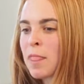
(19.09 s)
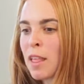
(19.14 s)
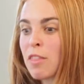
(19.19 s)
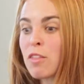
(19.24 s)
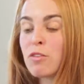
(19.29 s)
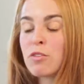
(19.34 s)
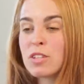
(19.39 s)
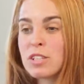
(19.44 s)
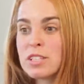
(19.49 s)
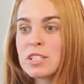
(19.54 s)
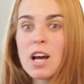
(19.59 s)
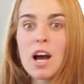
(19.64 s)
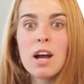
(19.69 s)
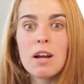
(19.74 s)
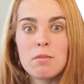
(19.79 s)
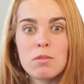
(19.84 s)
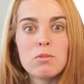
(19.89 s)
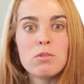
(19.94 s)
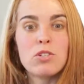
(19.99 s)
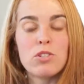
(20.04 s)
There are these
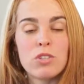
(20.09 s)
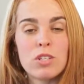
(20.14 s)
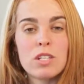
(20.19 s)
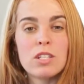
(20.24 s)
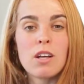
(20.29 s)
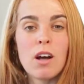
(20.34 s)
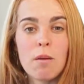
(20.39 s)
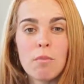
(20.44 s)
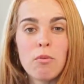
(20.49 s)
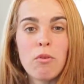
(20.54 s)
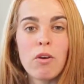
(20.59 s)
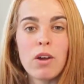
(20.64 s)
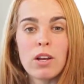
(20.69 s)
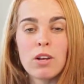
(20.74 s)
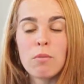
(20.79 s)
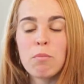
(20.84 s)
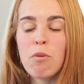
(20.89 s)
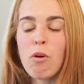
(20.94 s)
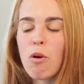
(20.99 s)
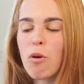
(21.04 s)
times in which you need to upgrade
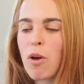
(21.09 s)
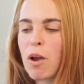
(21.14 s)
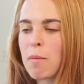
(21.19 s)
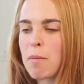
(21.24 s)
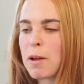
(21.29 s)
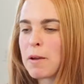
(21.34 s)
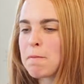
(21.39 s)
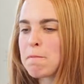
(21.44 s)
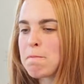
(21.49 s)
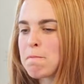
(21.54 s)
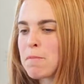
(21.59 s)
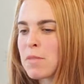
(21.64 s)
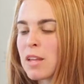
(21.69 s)
your programming.